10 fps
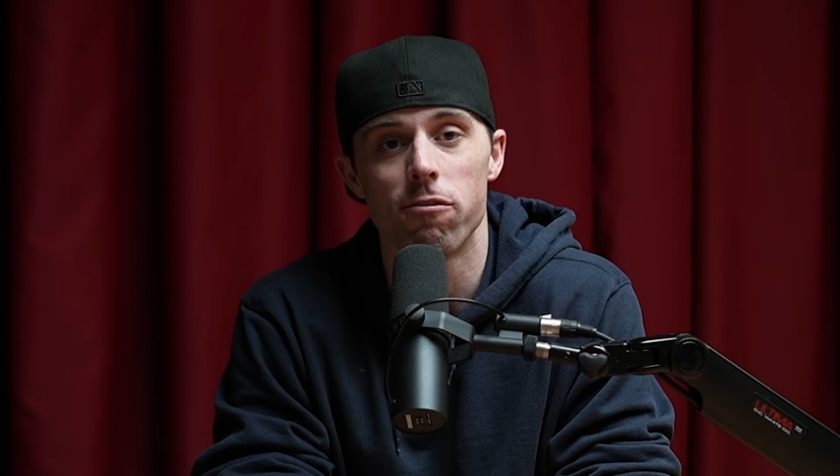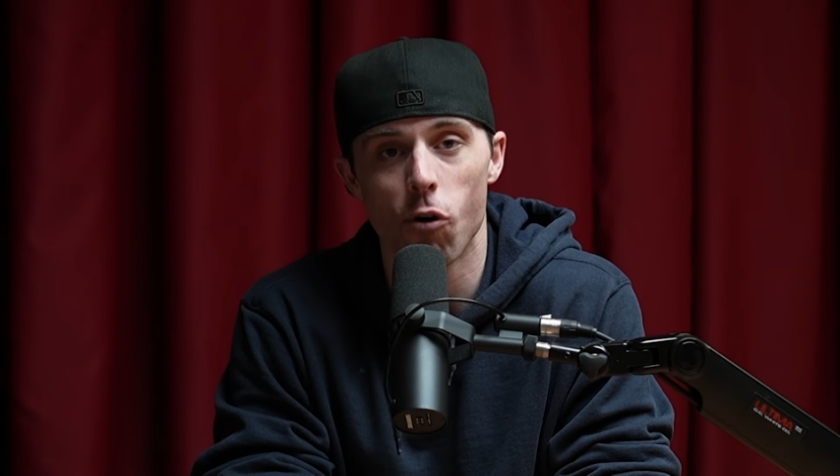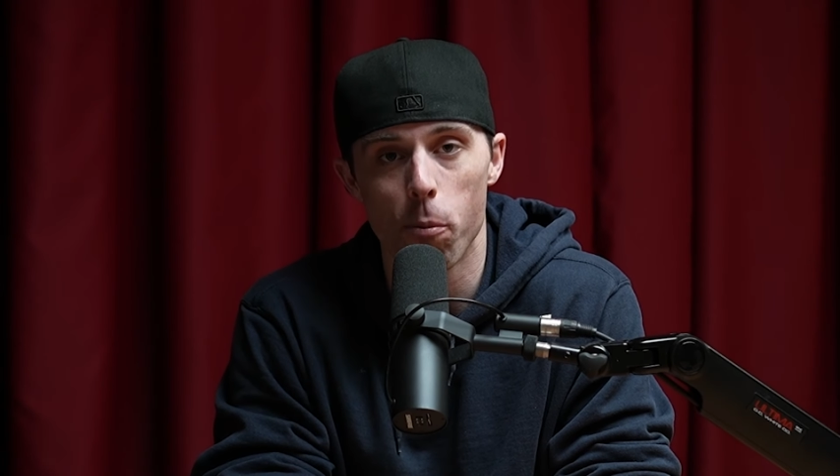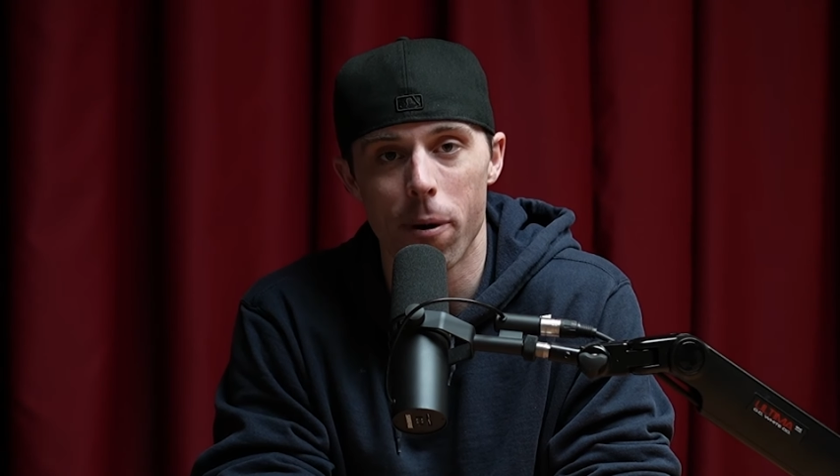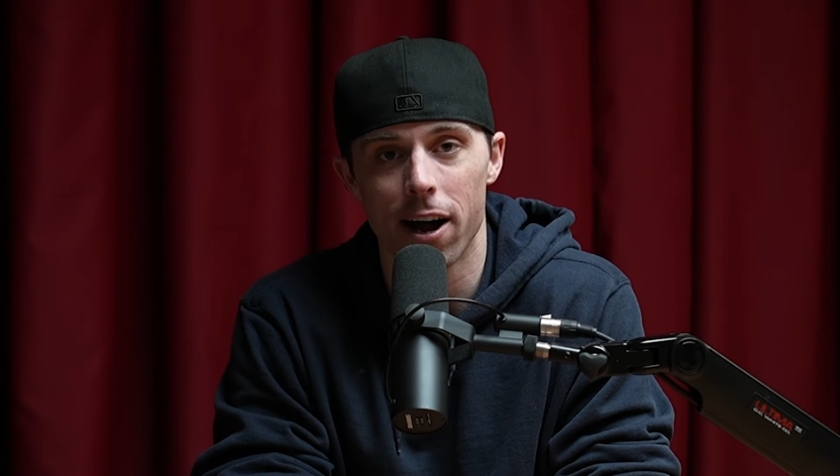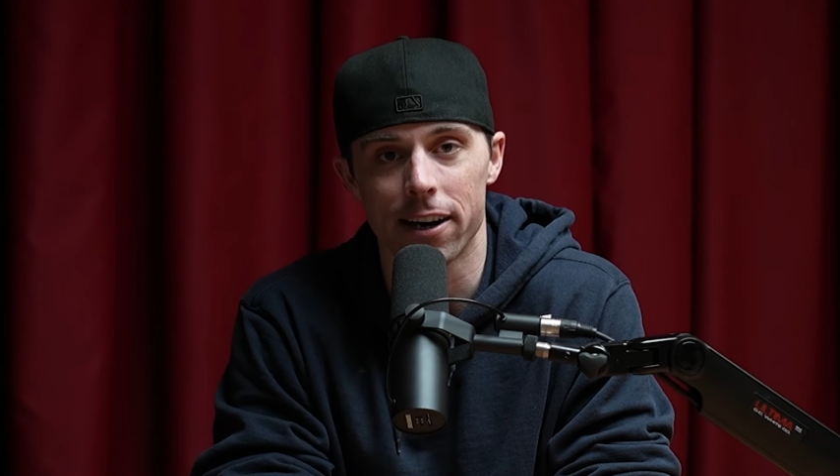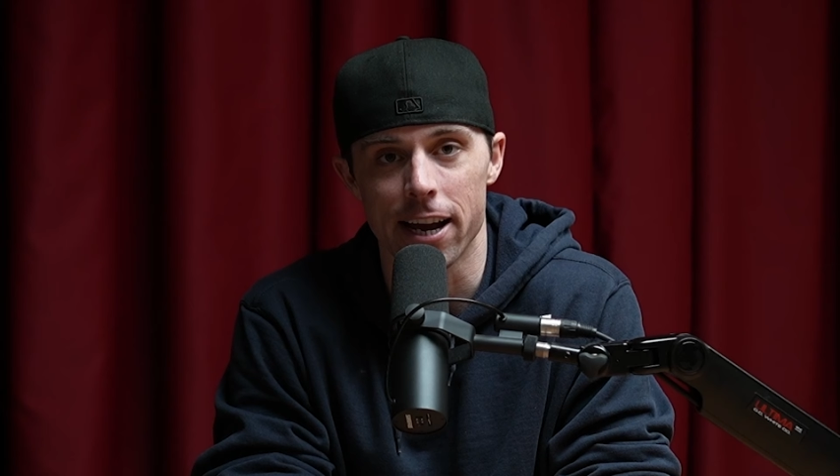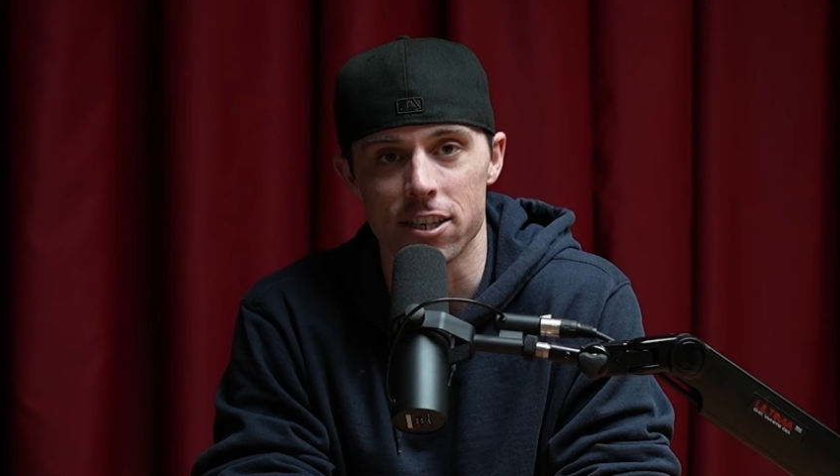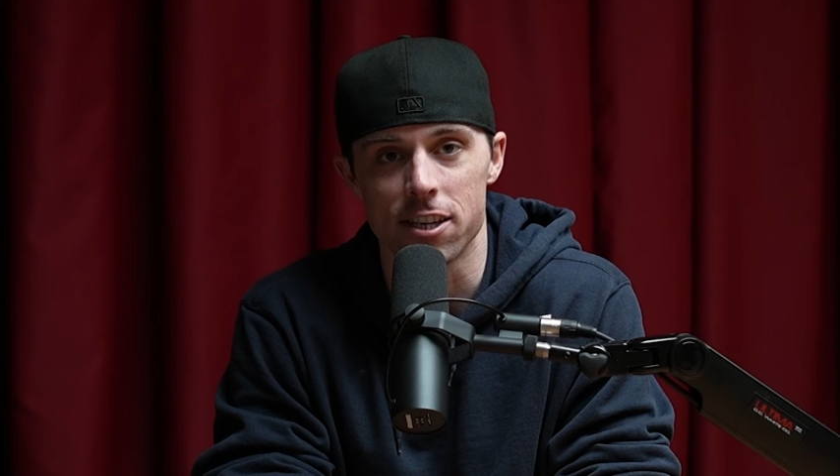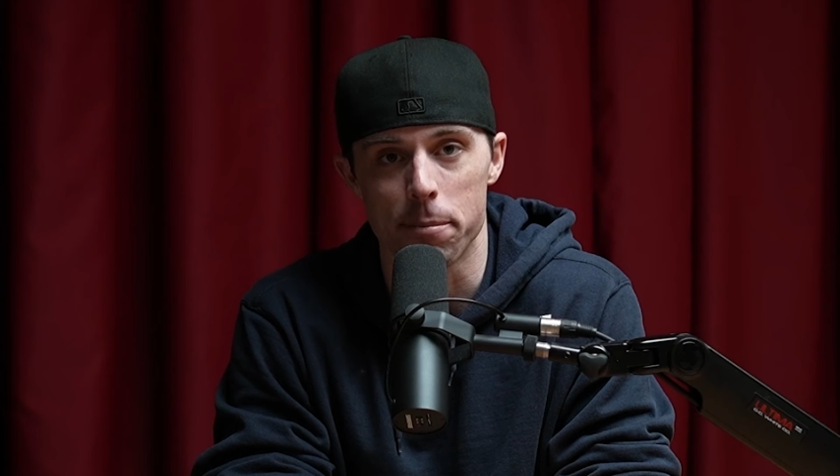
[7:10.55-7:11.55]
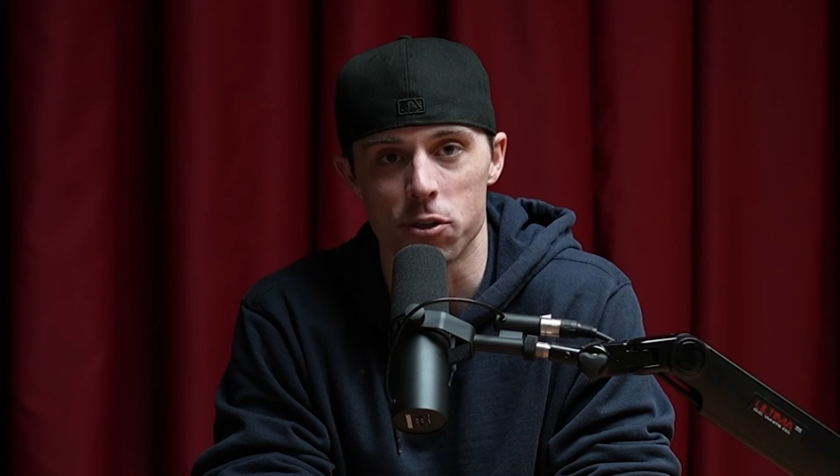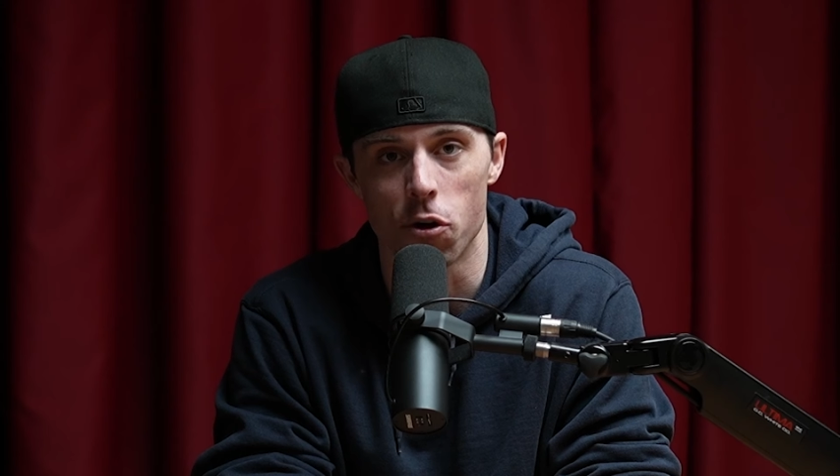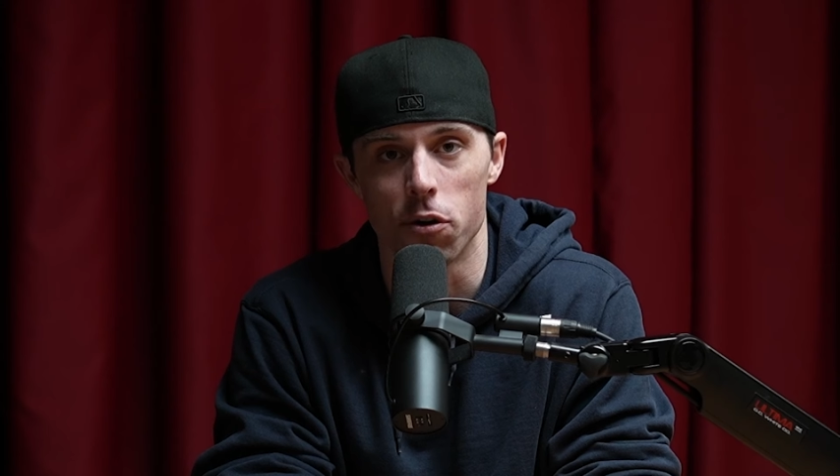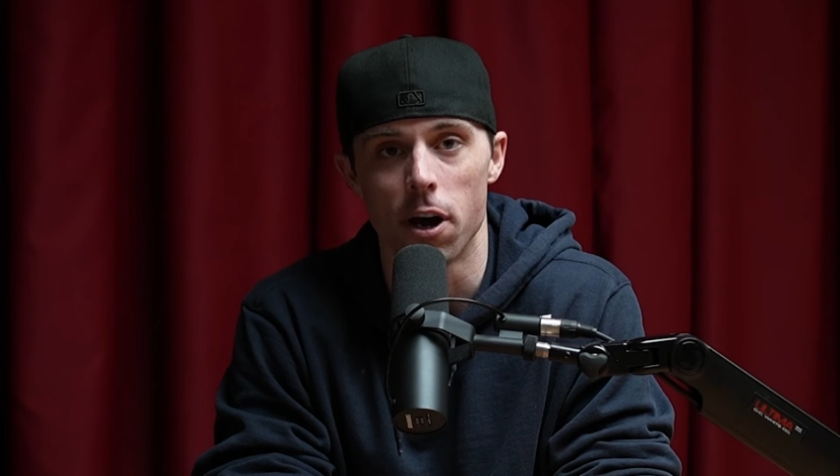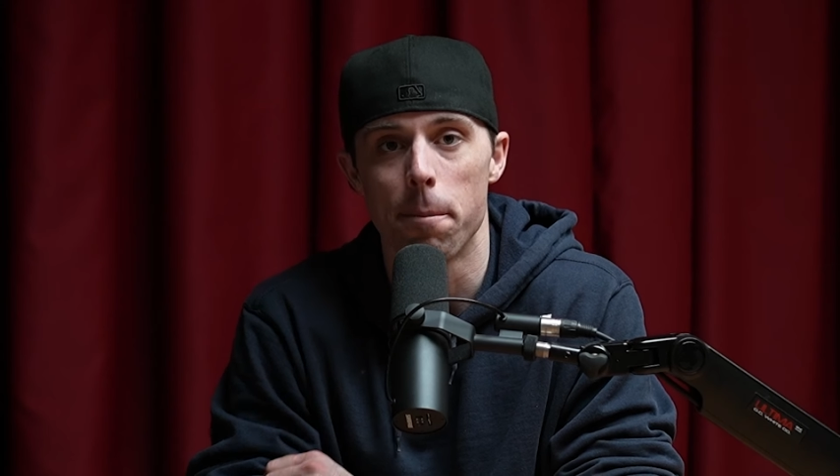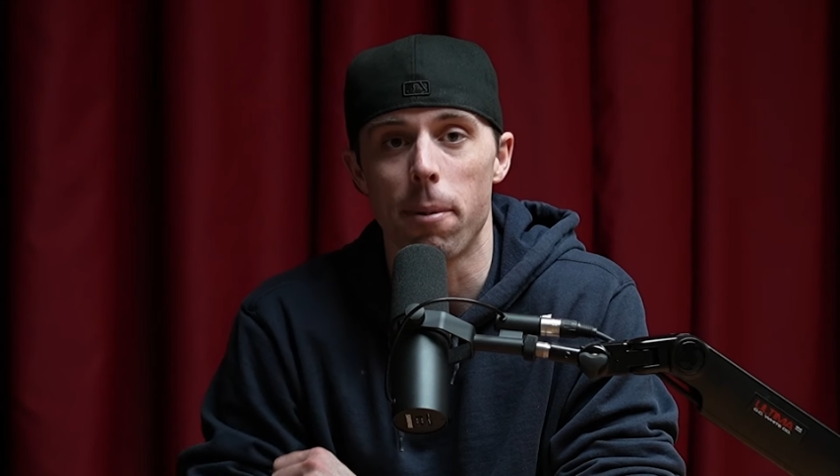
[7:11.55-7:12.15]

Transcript: full podcast episode